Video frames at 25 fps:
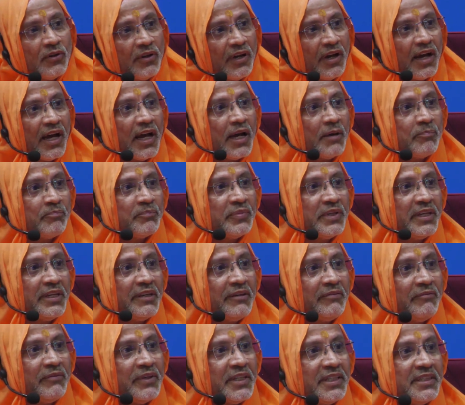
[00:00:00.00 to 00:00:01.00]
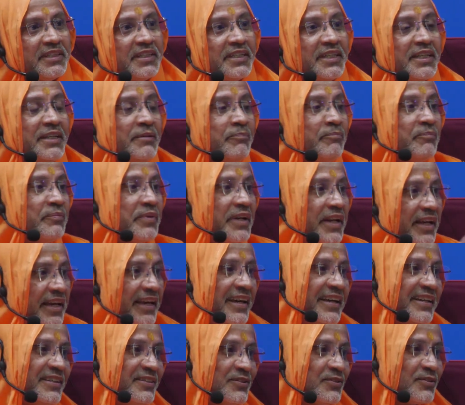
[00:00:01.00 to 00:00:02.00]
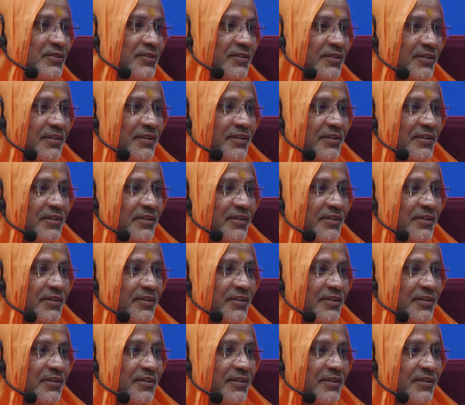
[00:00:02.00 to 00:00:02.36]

happy with the praise